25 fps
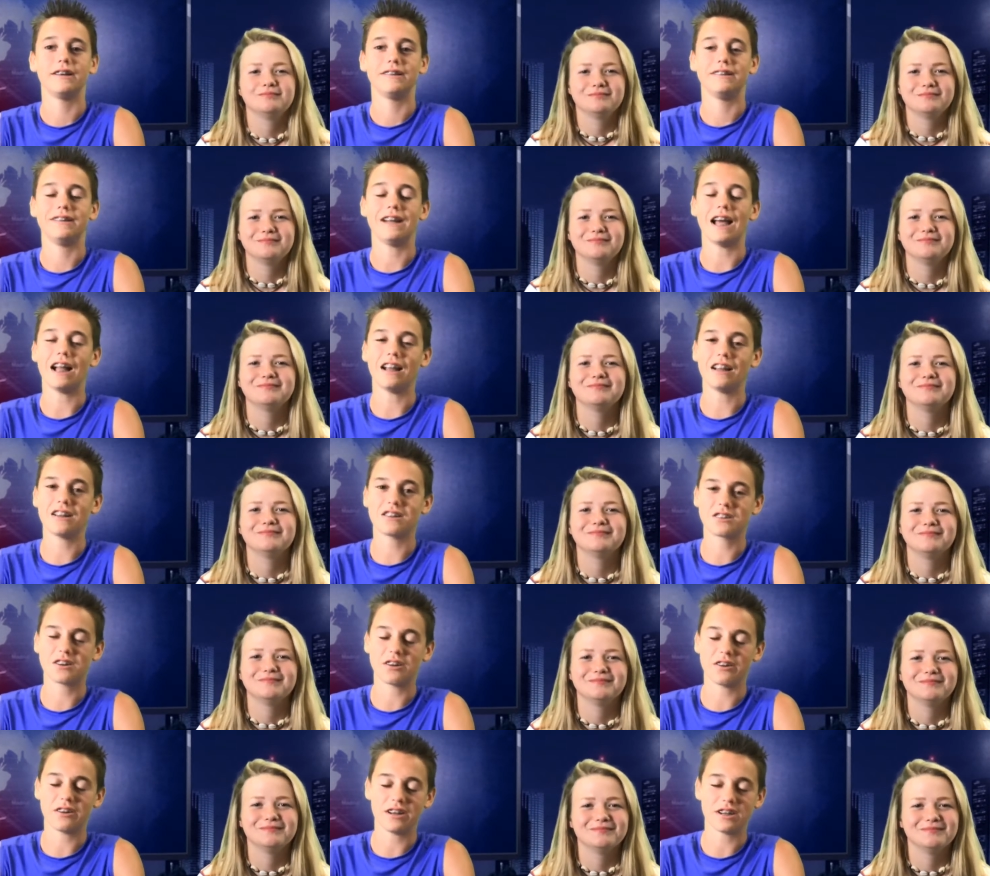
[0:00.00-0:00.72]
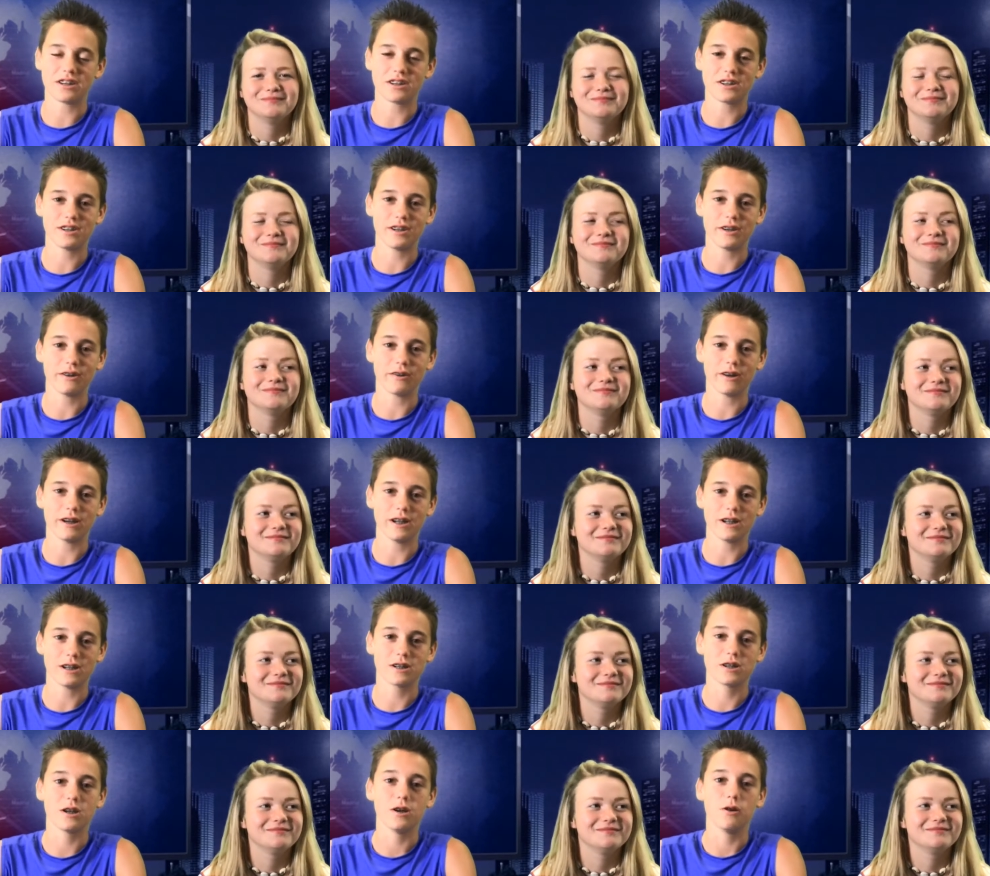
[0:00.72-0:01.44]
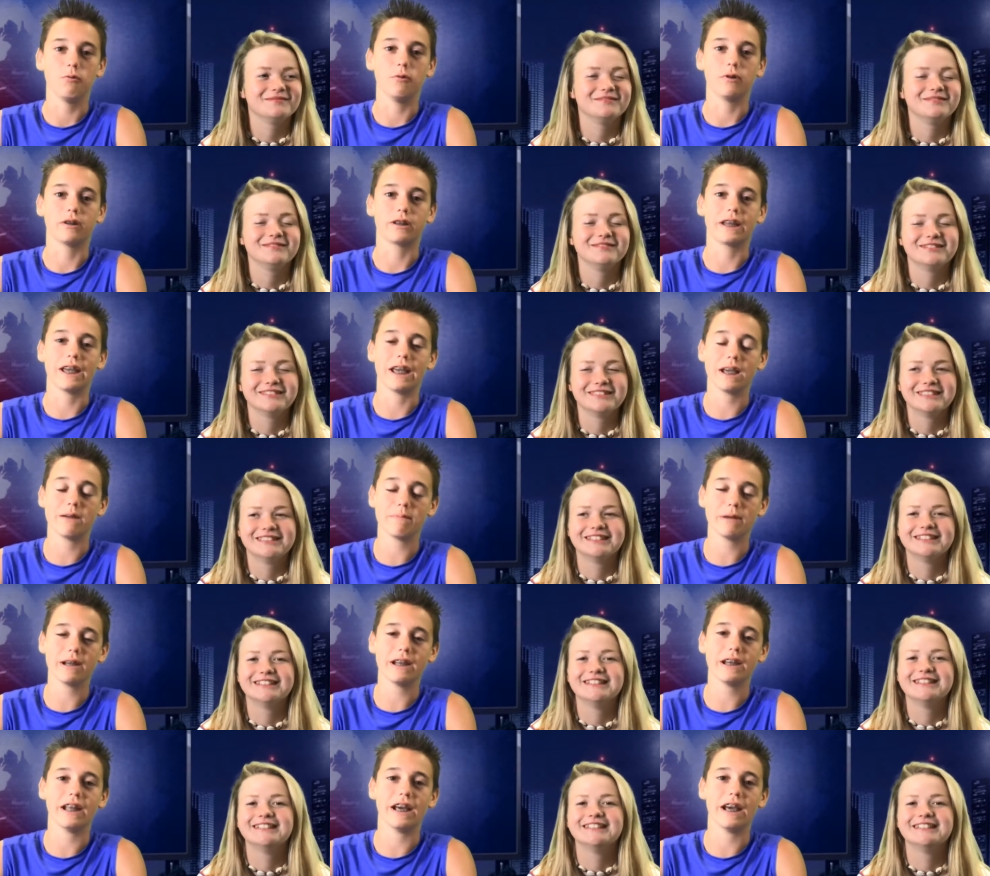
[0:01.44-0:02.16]
Speaker 1: Now let's go get serious with
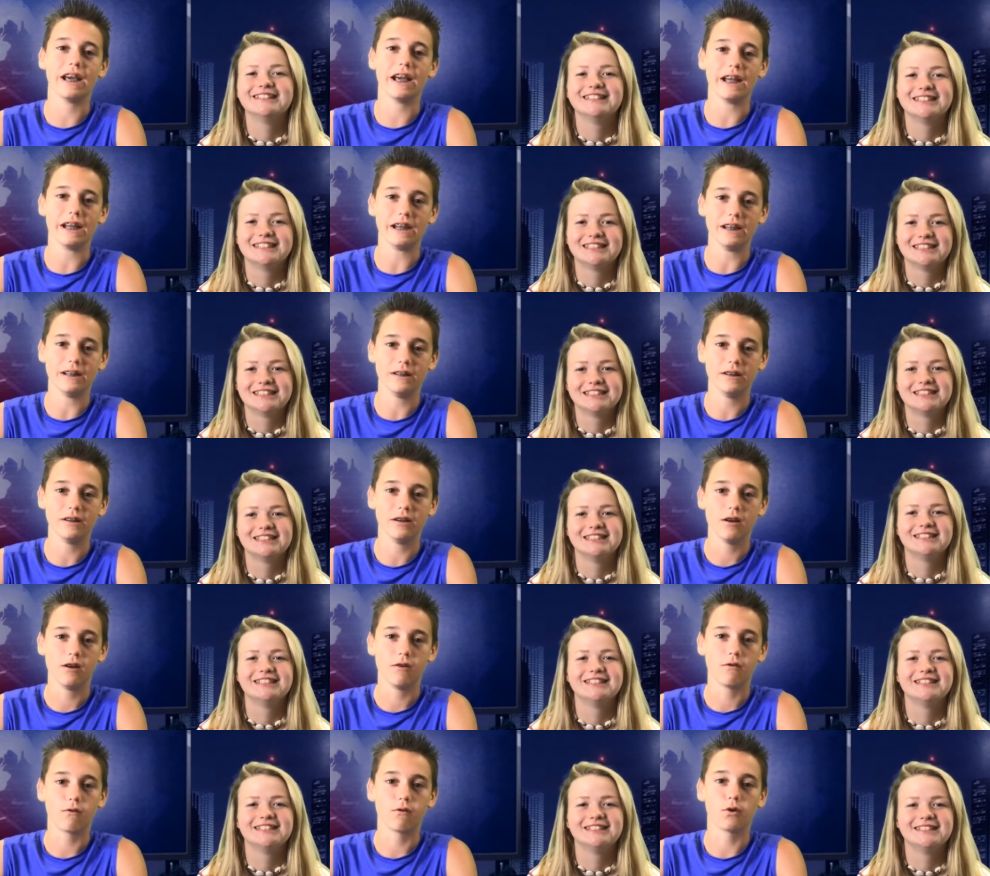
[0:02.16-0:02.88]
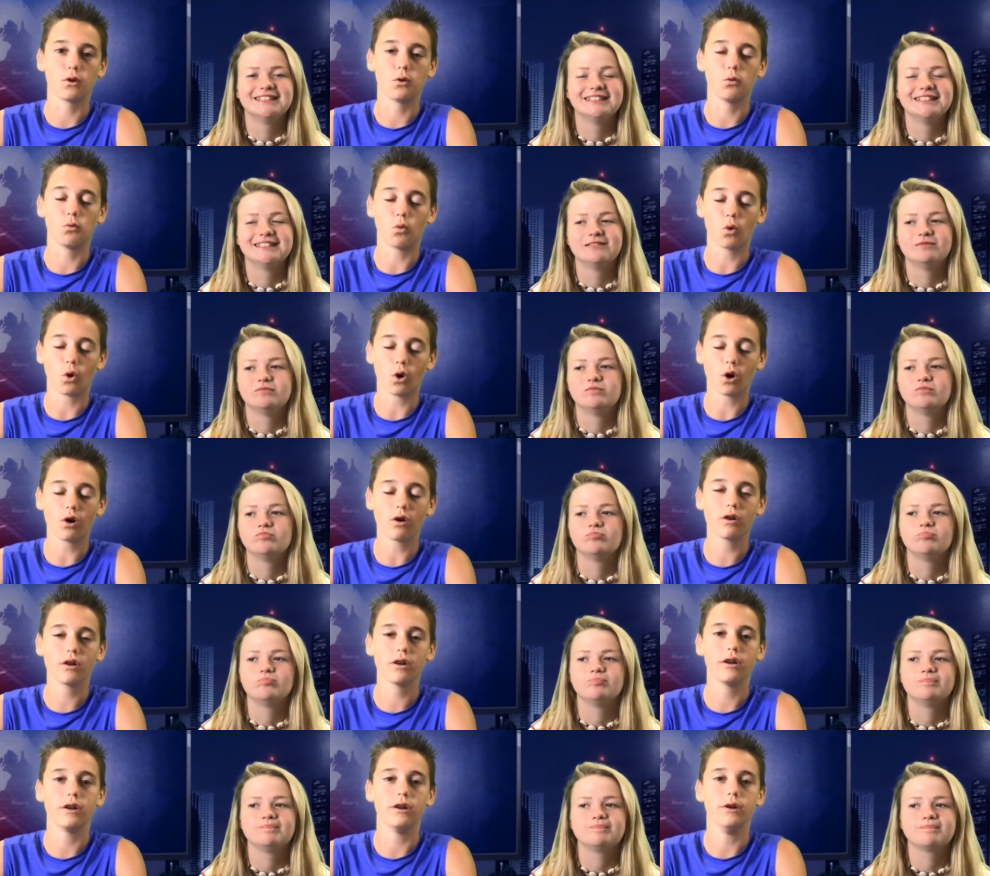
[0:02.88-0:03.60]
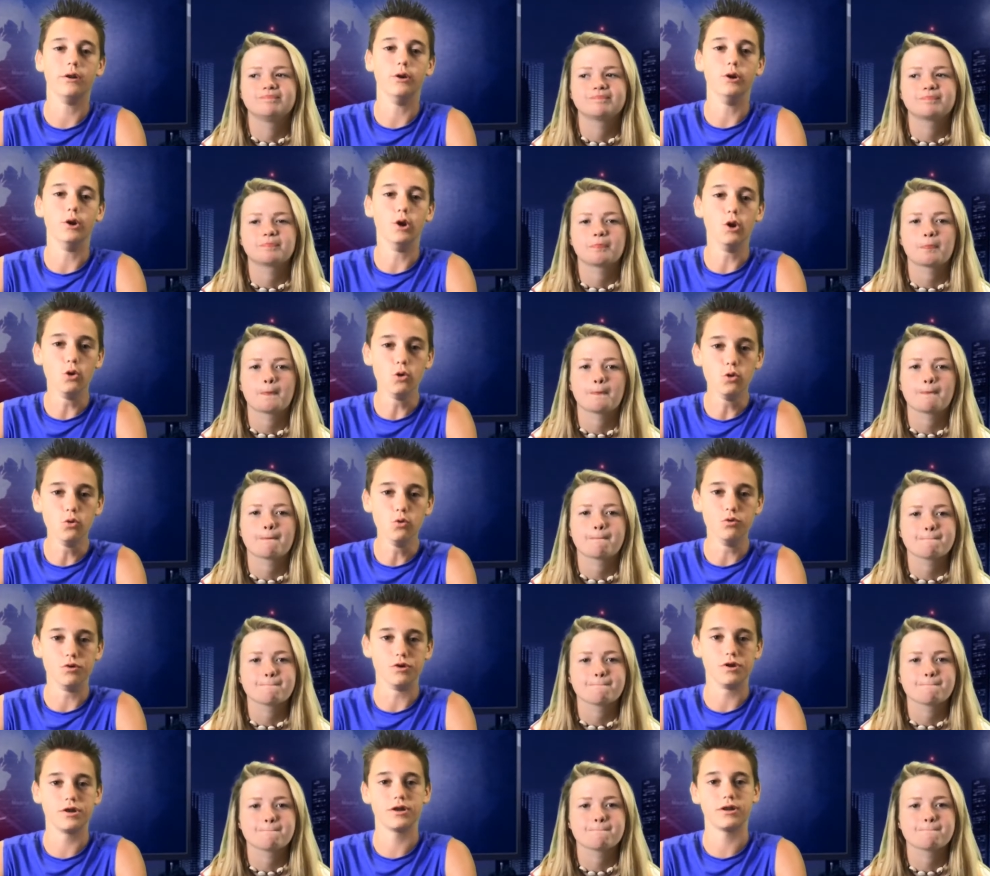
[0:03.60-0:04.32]
Cammy and Hayden for the world
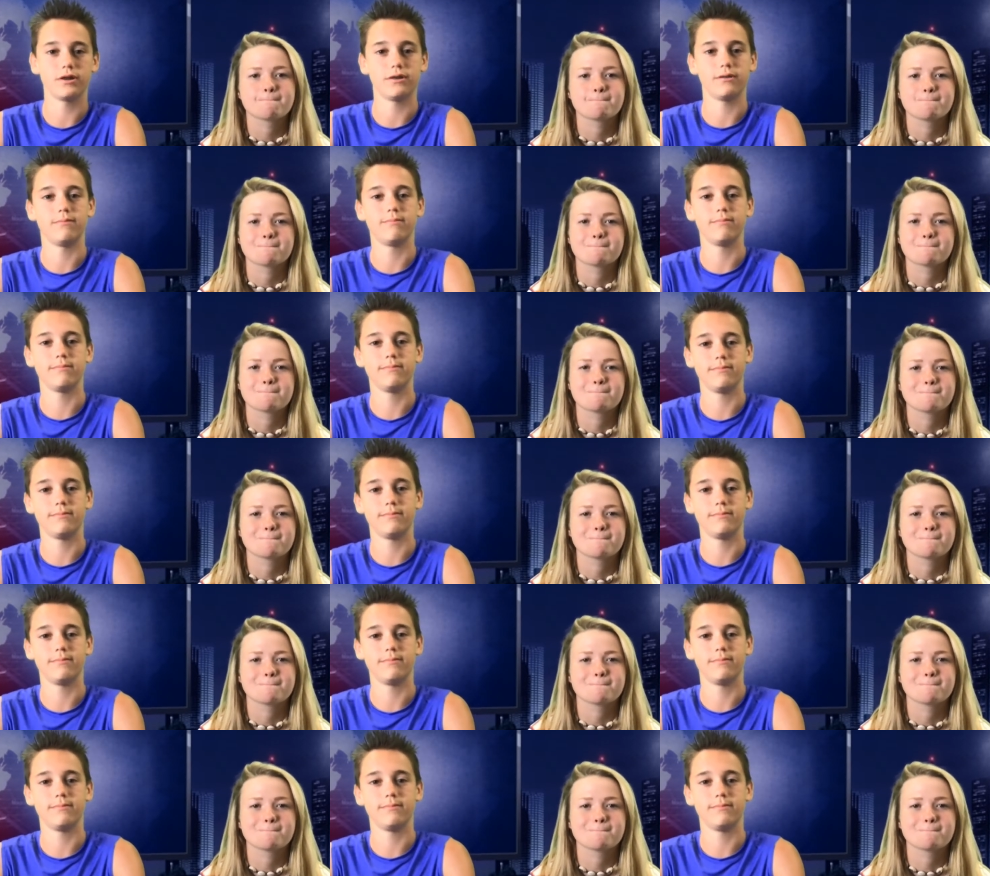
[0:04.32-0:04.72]
news.